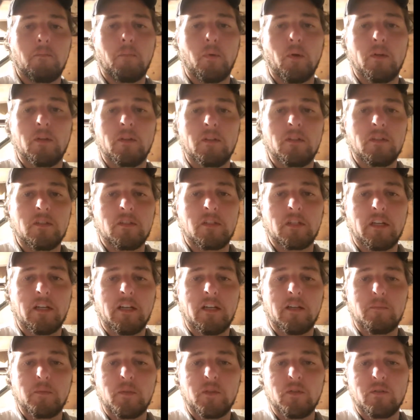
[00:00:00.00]
part of the
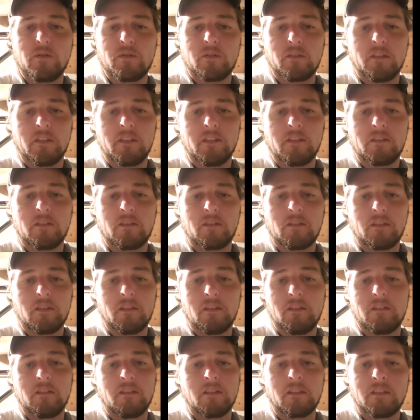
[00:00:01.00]
job. Usually it's,
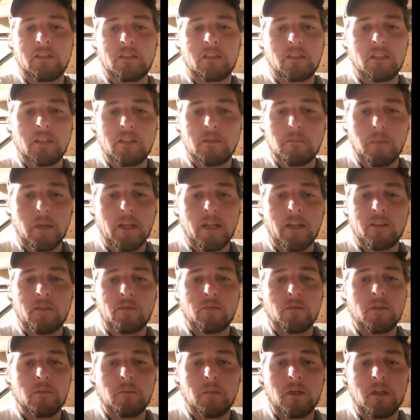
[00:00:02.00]
like I said,
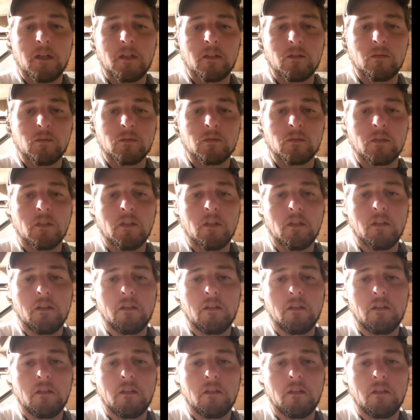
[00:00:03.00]
bath remodels.